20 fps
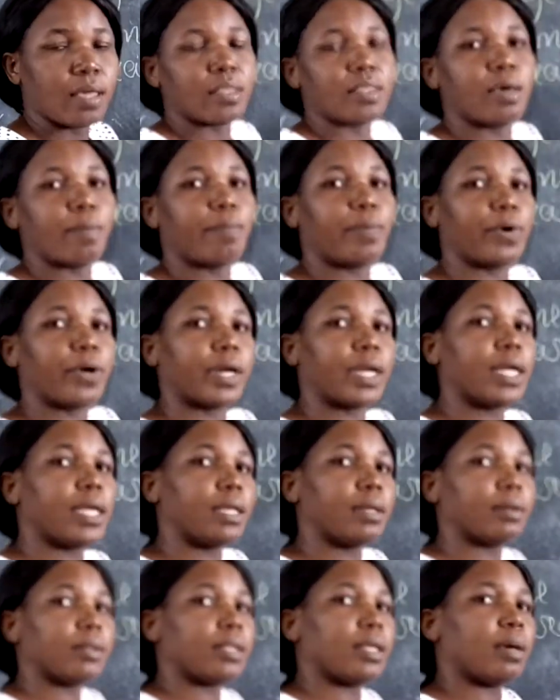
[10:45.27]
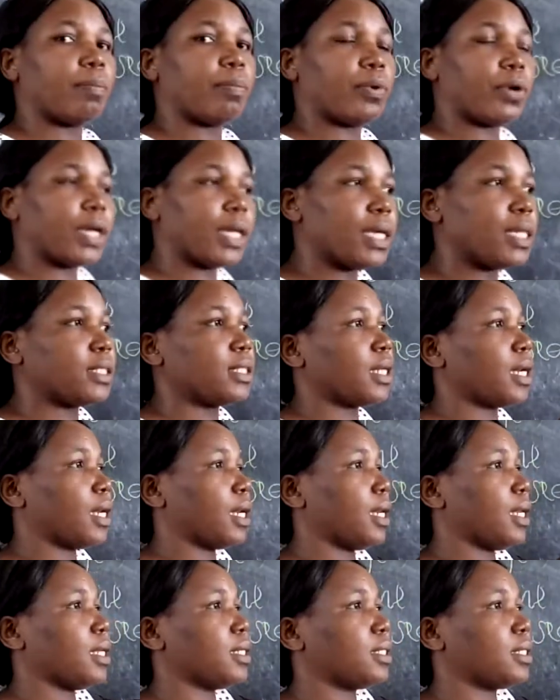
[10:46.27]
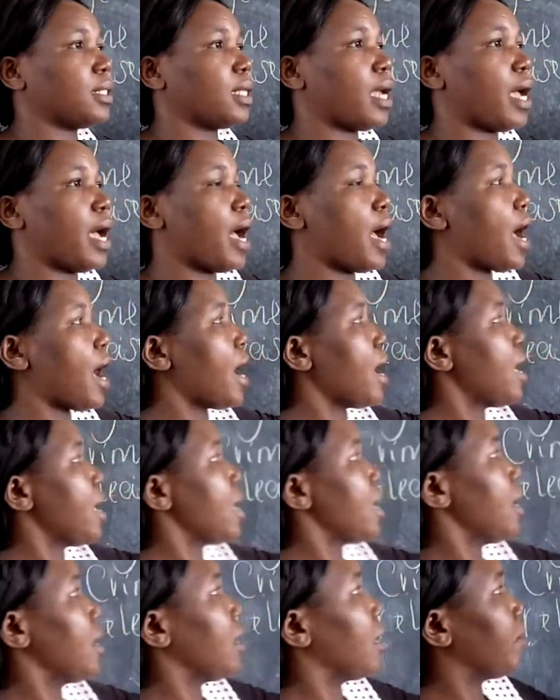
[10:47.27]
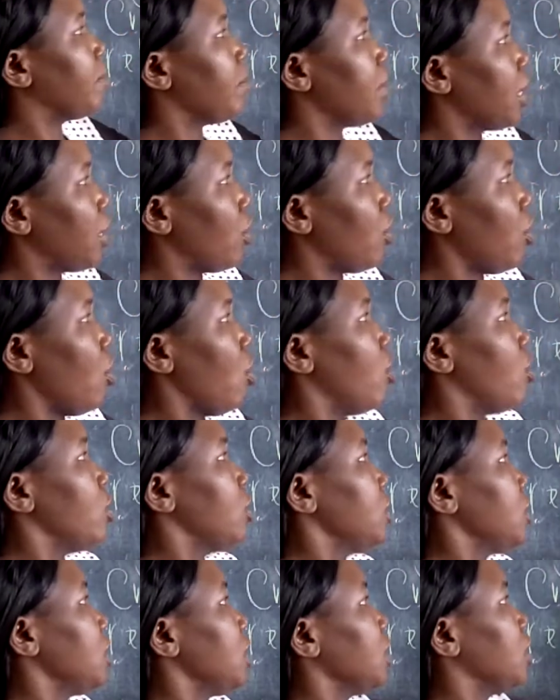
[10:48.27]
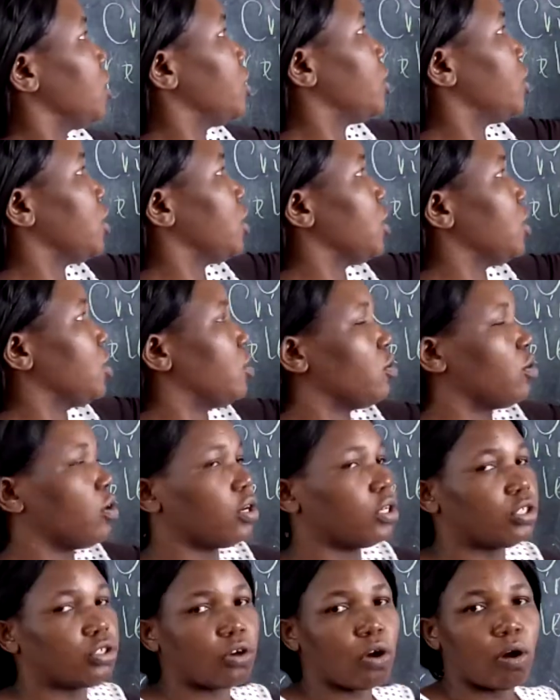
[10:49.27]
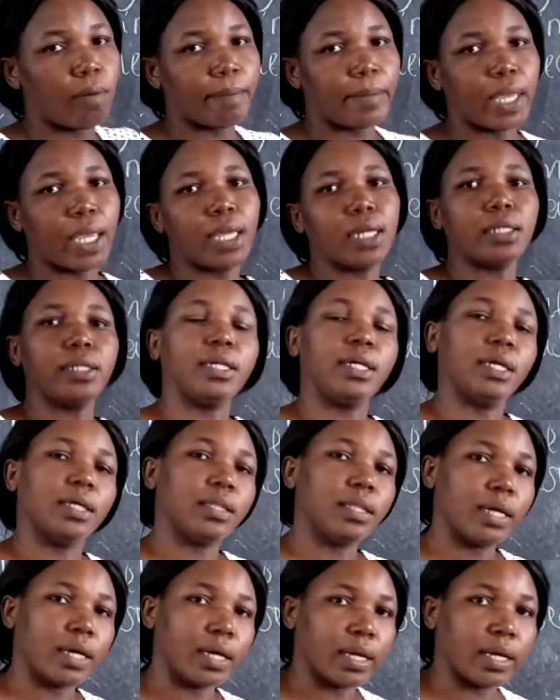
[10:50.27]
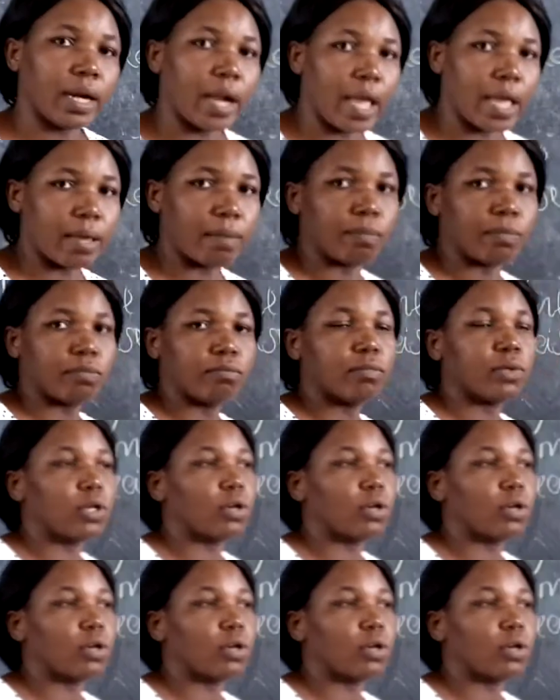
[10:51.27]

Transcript: The police released her because she did not commit the crime.